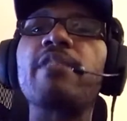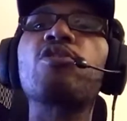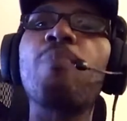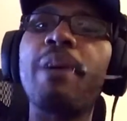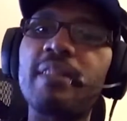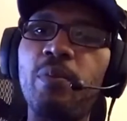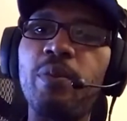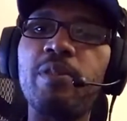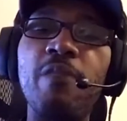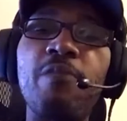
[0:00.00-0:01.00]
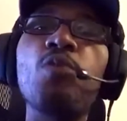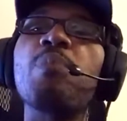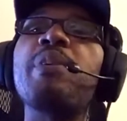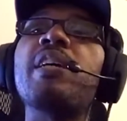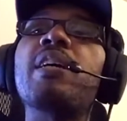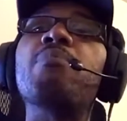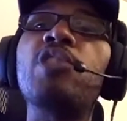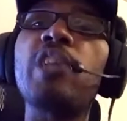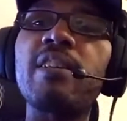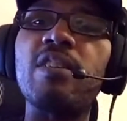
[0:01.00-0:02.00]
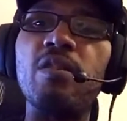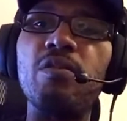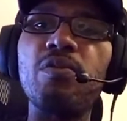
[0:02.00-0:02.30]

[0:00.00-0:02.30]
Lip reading: So my thing with, if you were being objective,